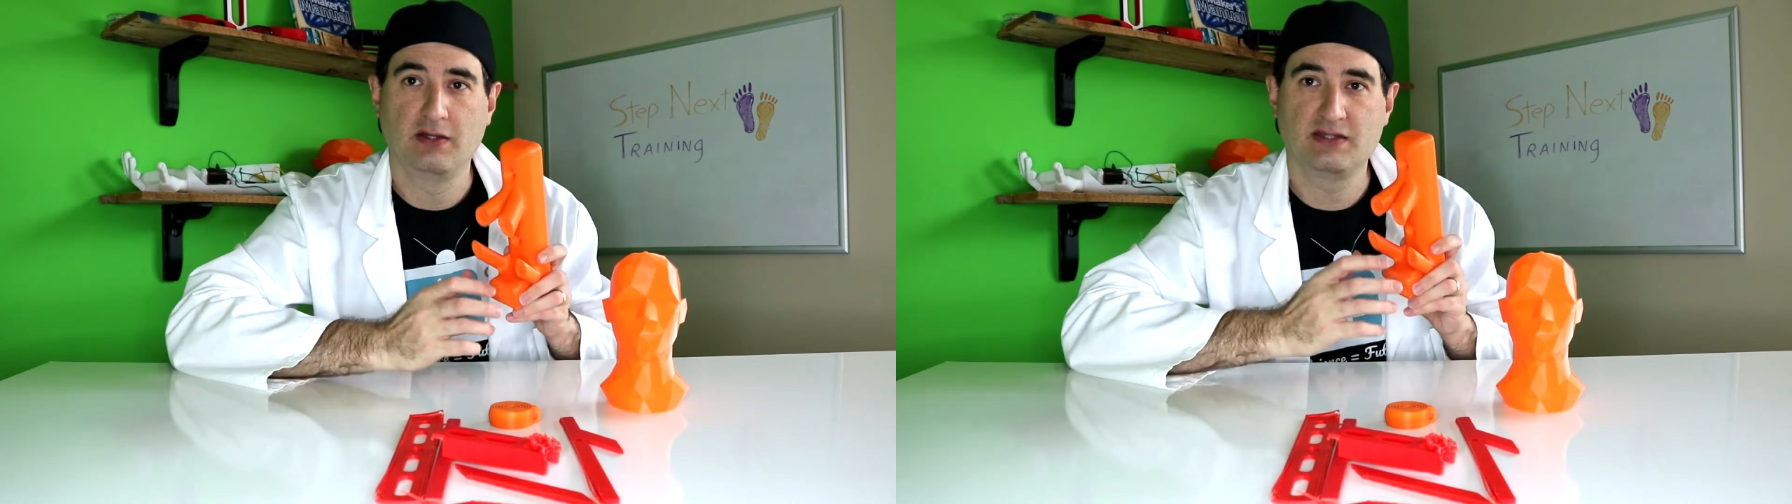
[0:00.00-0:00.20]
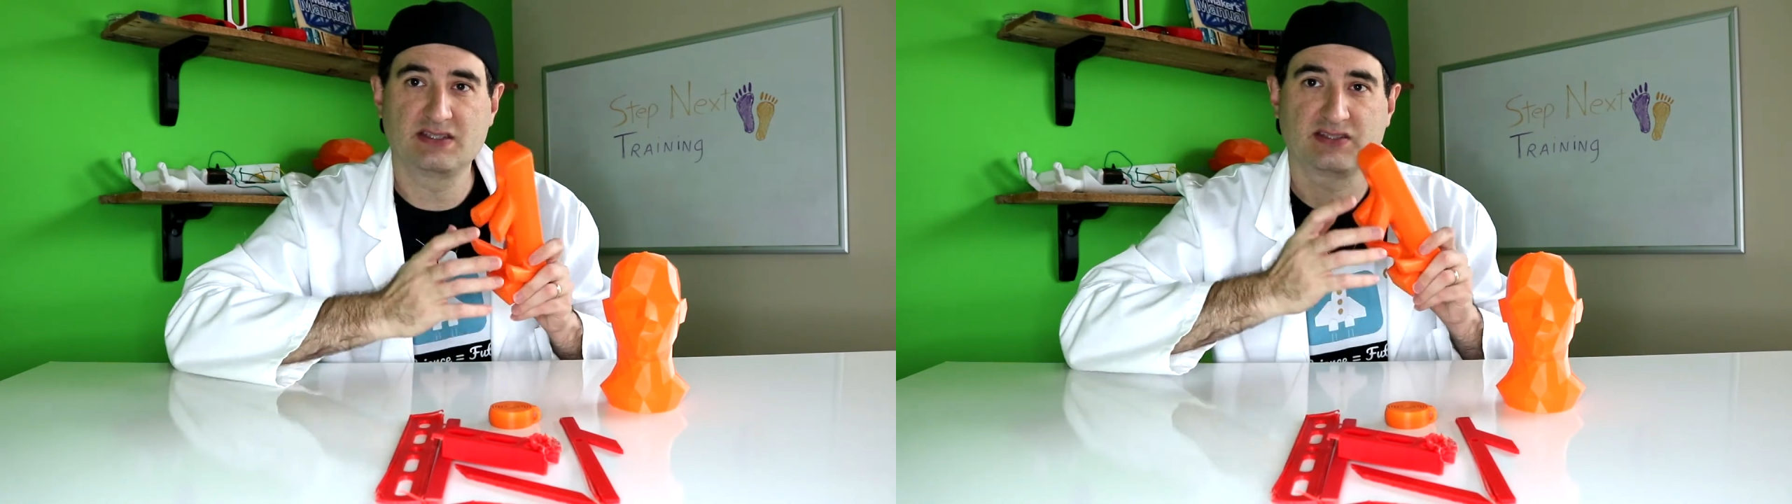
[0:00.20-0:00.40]

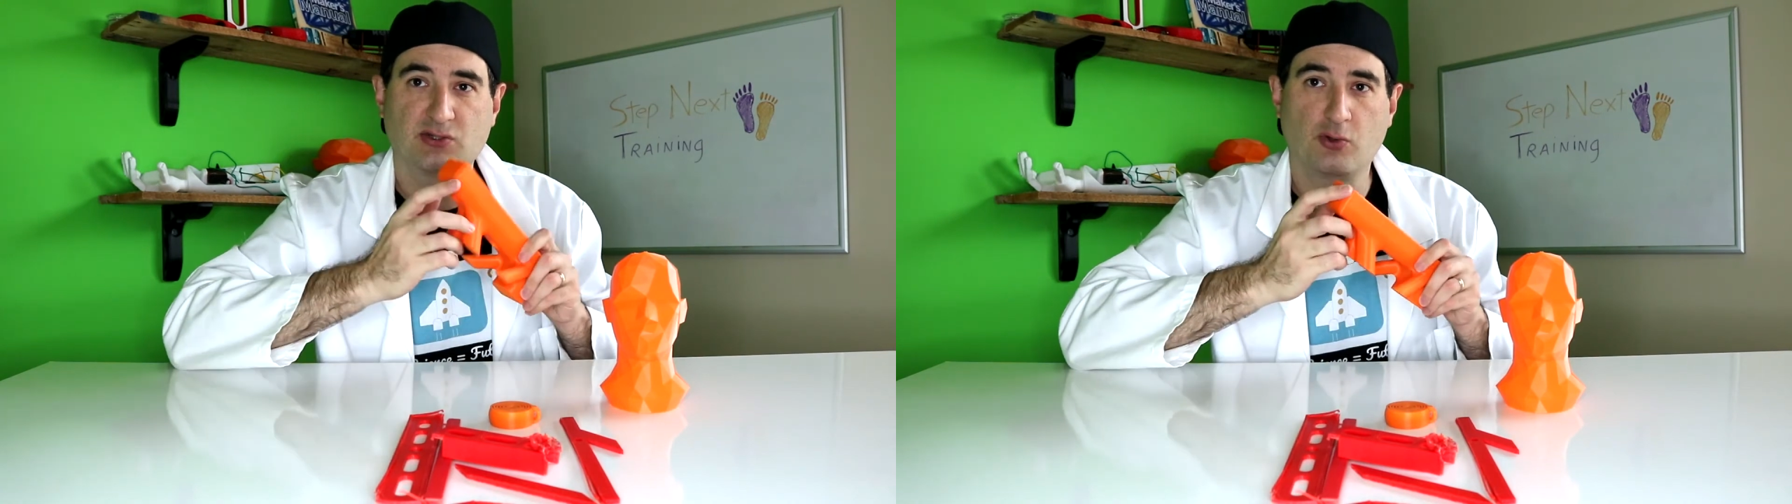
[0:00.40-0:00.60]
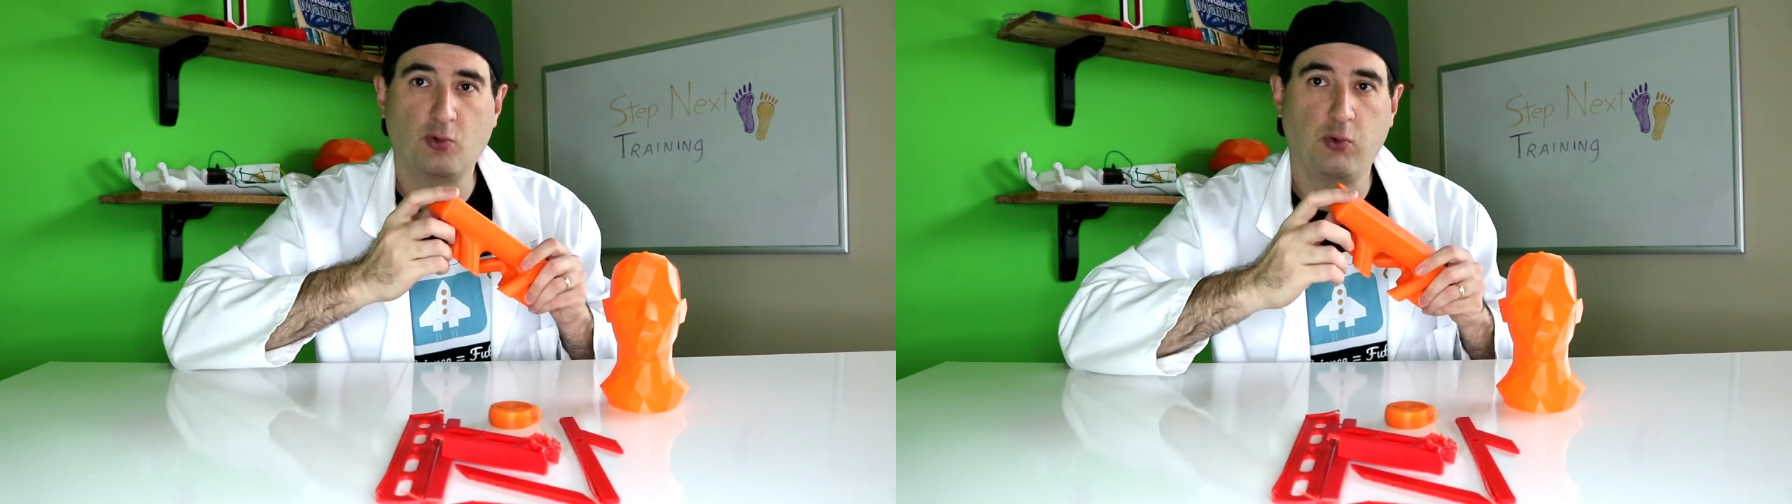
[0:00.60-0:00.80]
This is
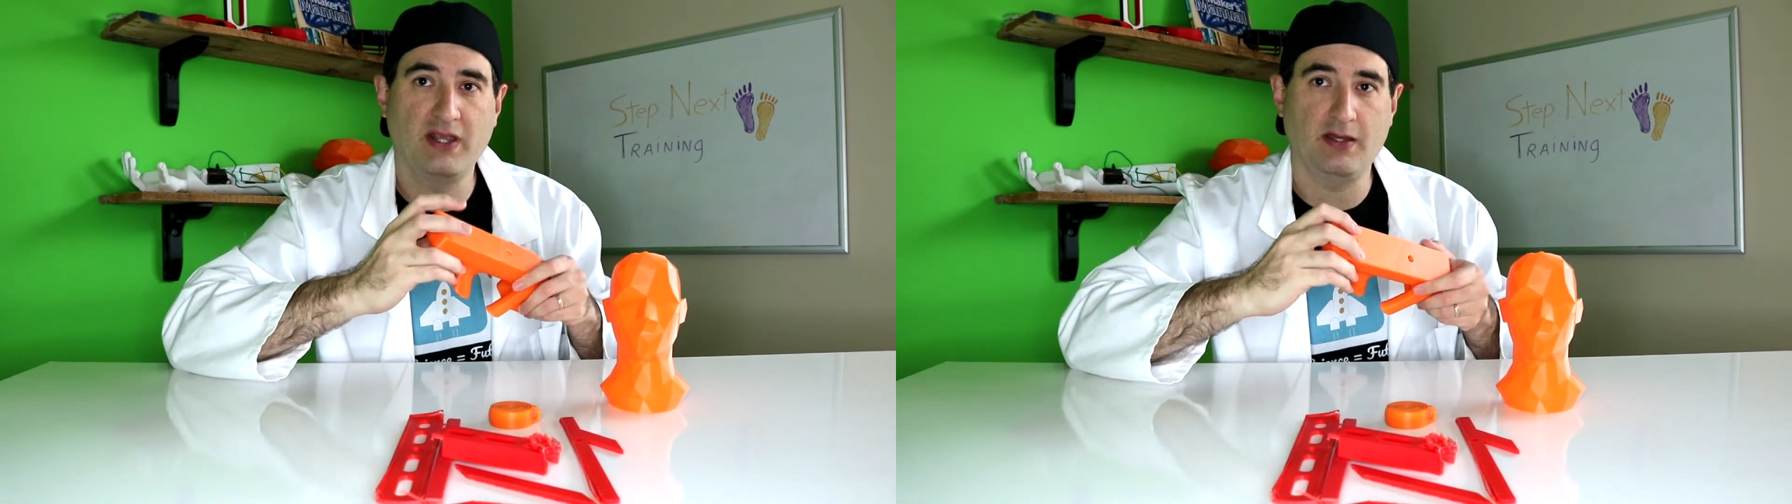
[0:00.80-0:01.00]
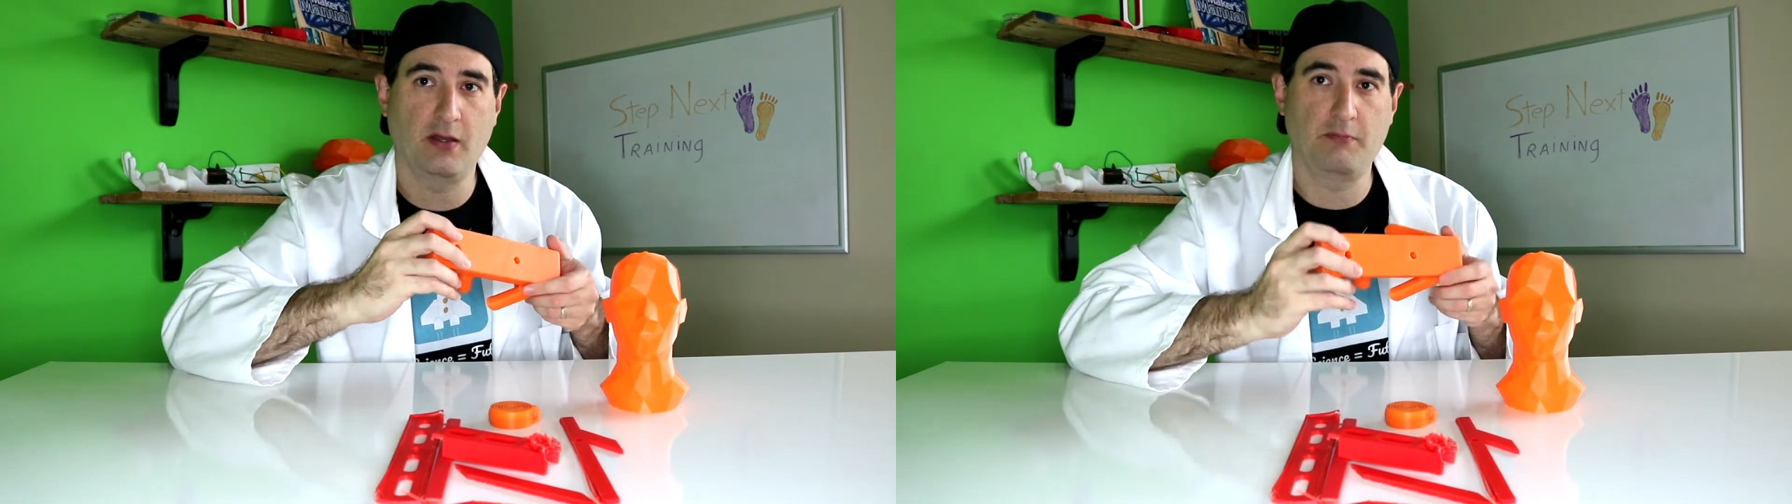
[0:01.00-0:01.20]
a
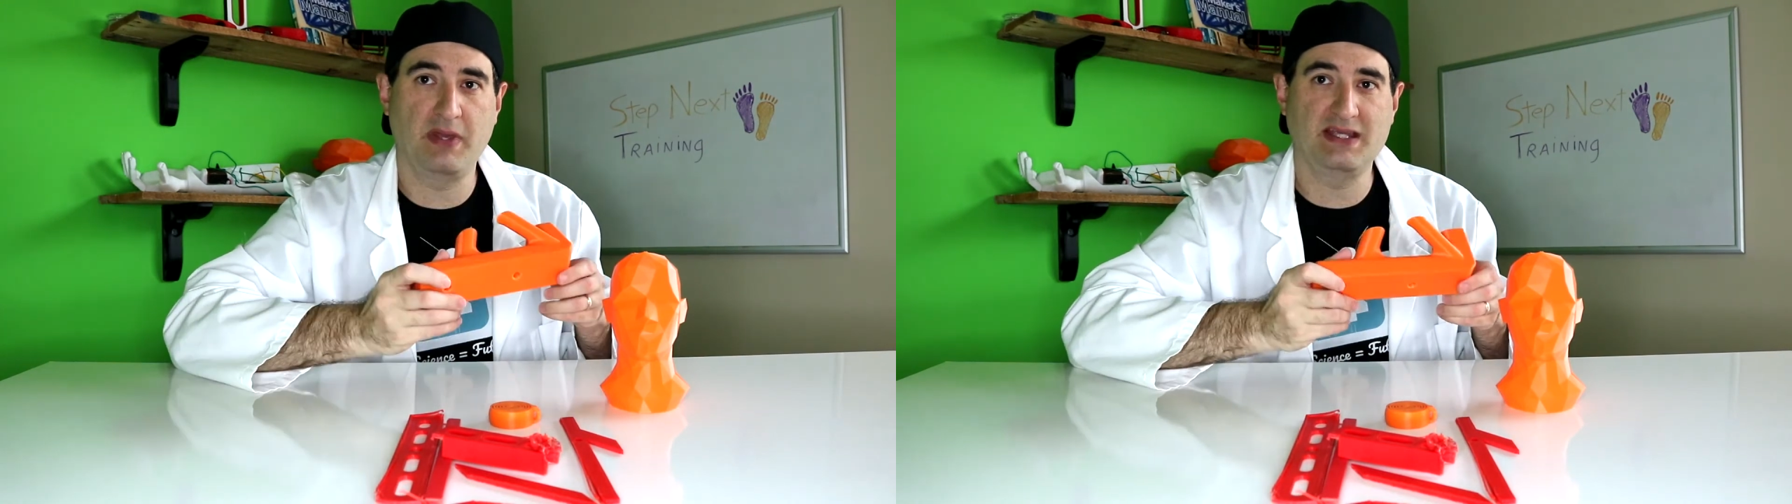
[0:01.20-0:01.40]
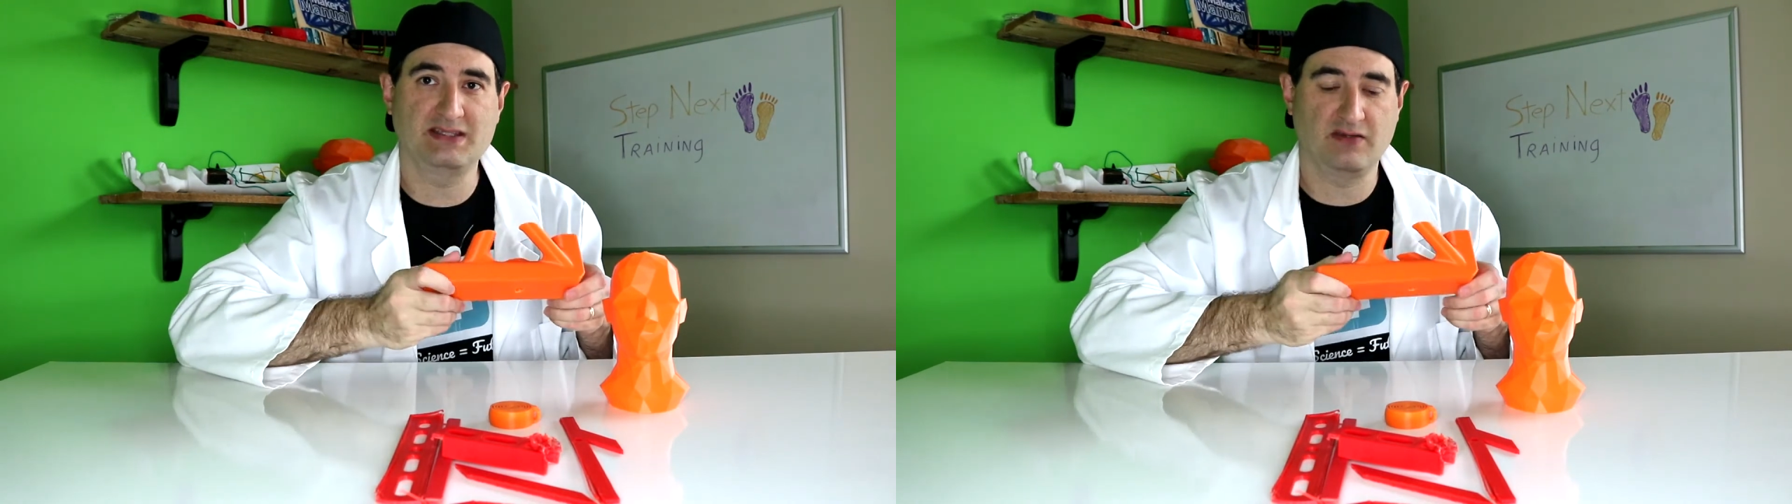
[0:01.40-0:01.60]
quite
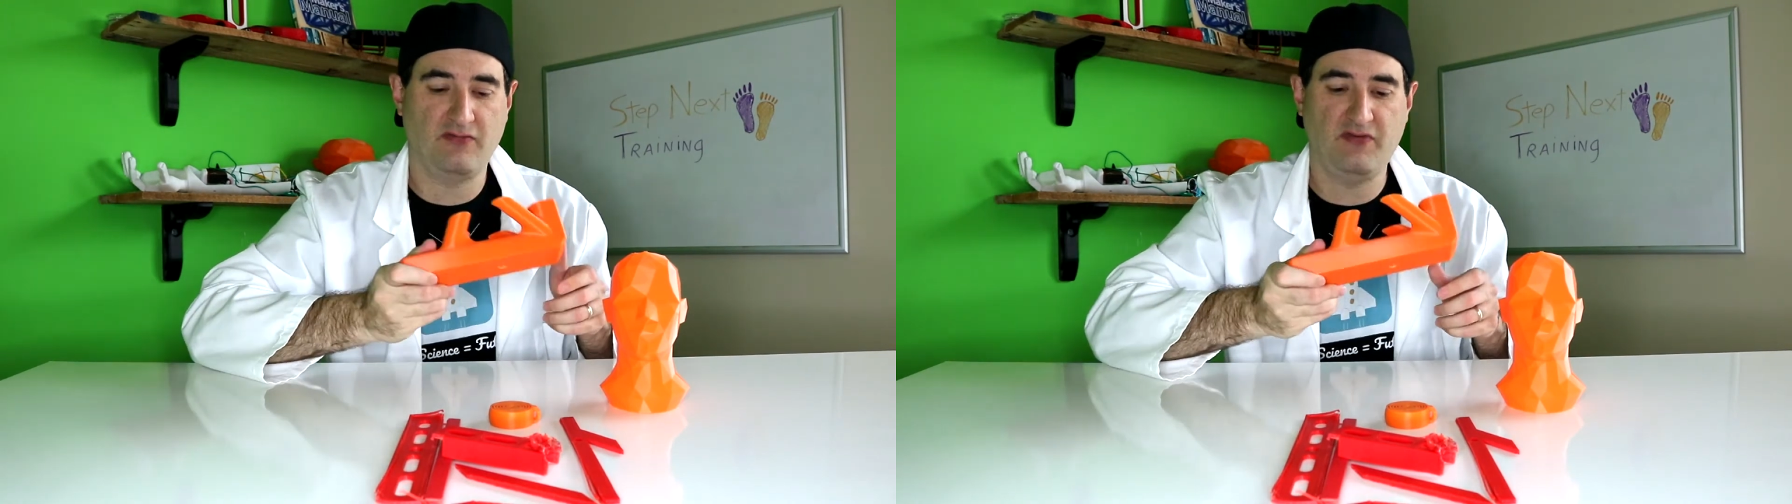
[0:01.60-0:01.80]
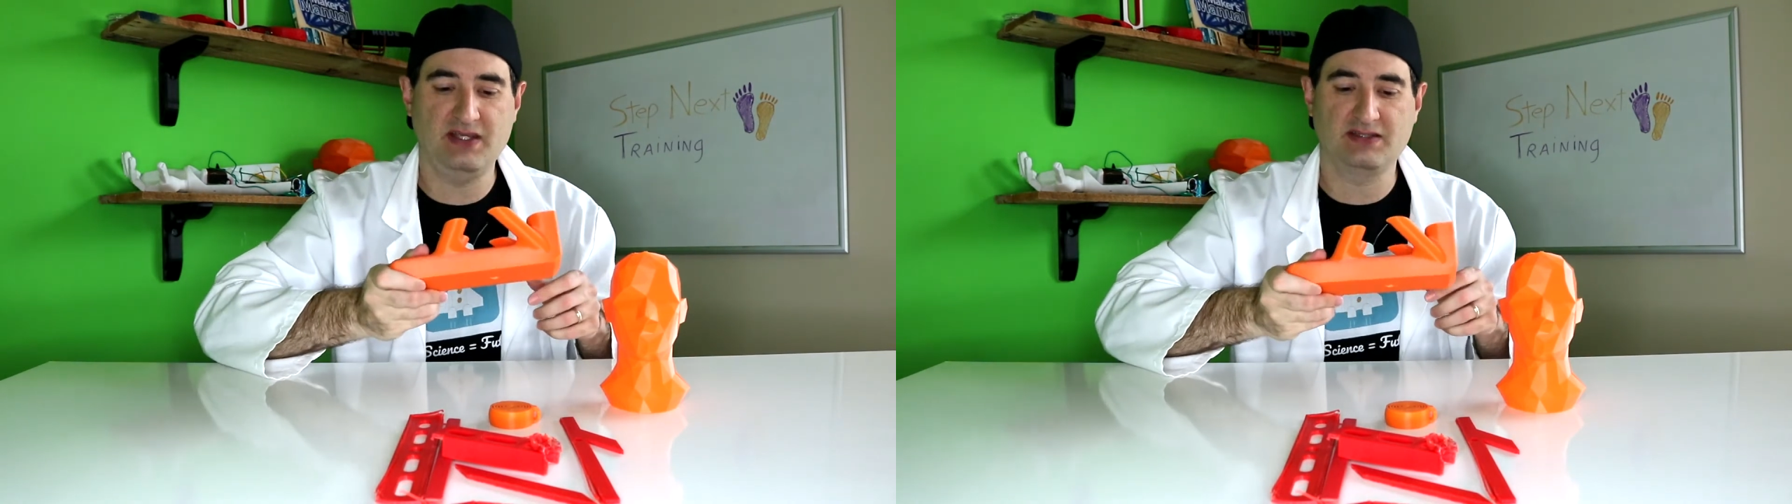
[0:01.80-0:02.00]
amazing
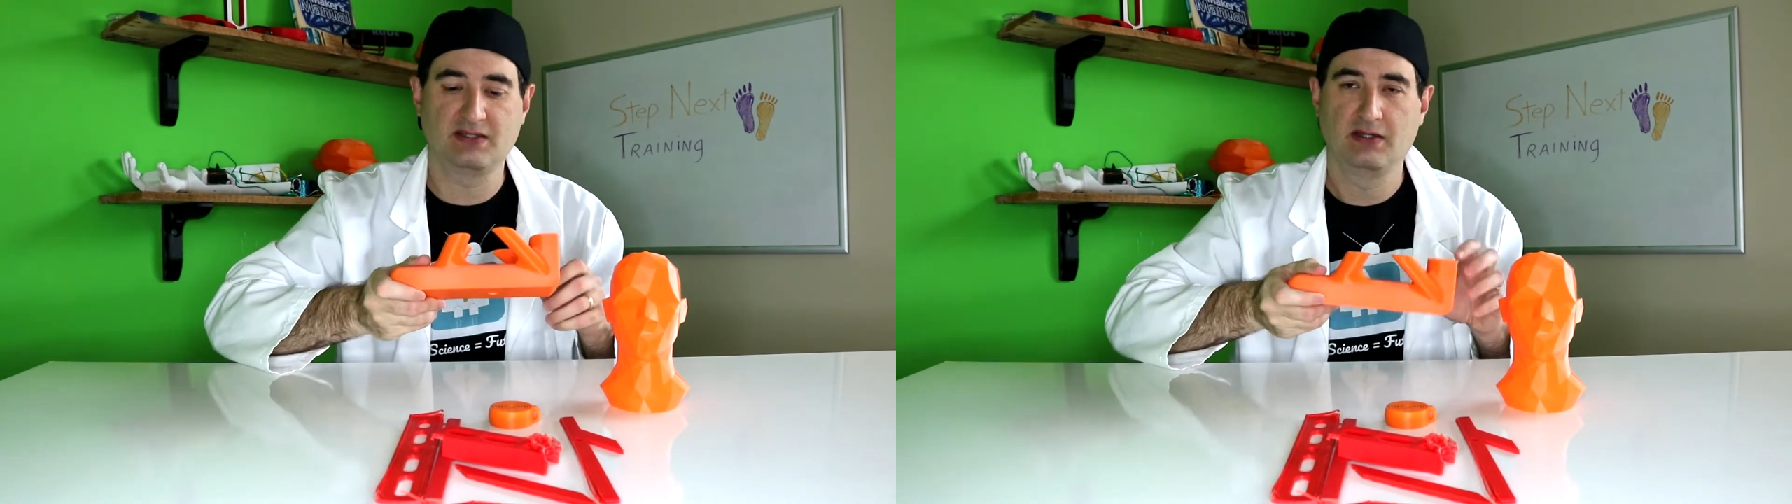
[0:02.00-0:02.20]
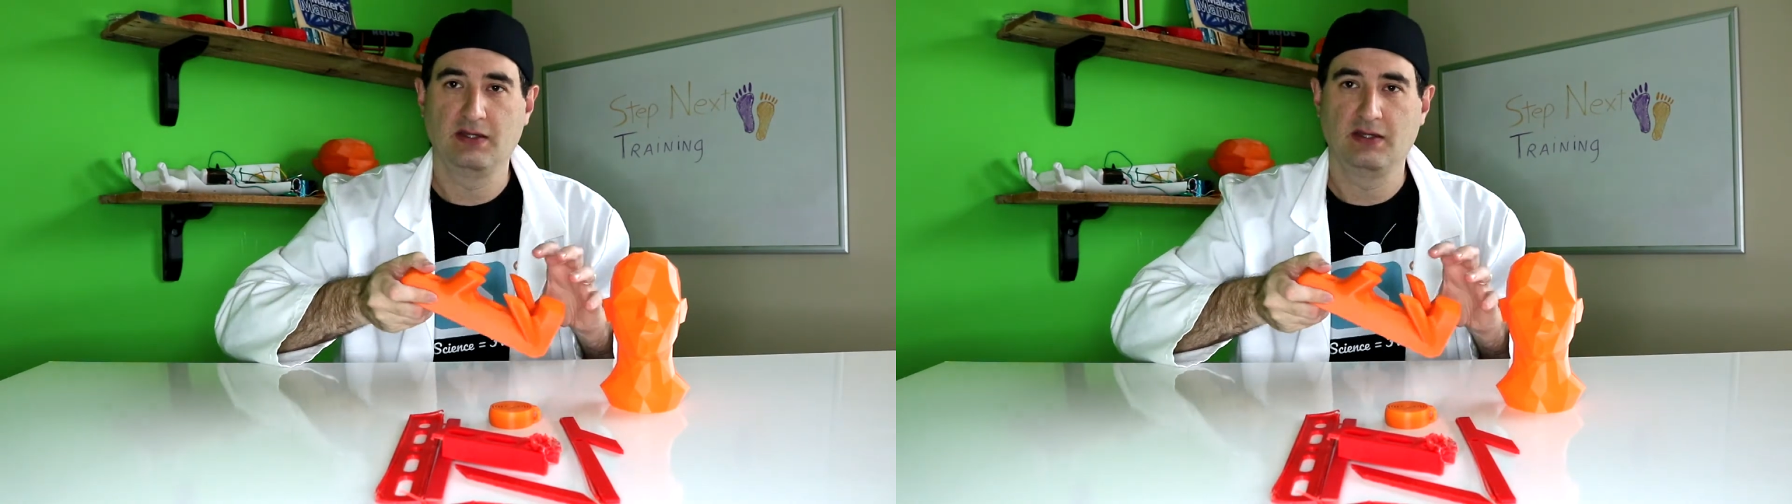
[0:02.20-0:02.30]
feat.